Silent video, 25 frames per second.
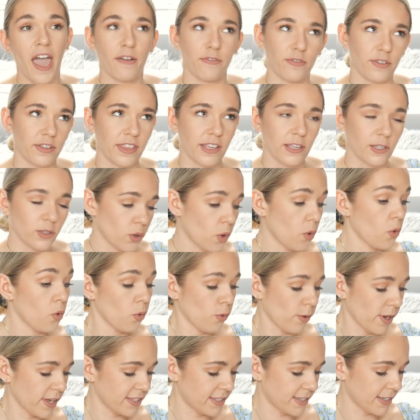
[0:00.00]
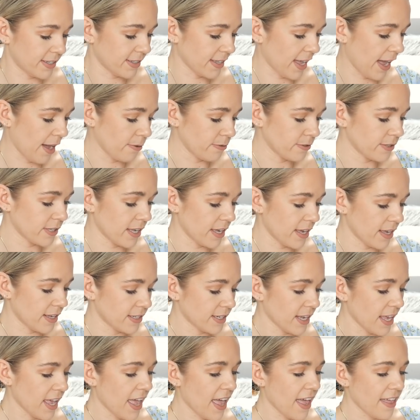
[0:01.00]
everything's always discounted,
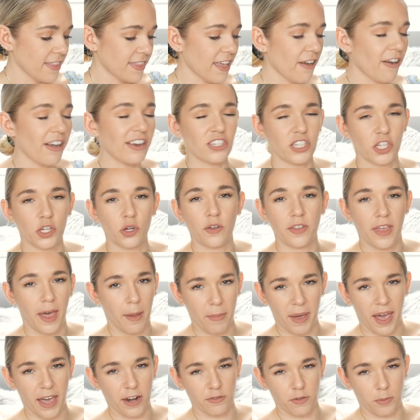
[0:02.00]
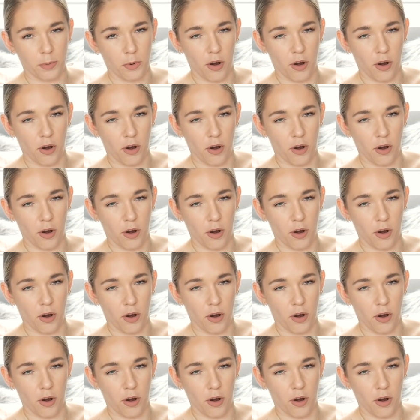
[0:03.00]
they're actually not that bad of a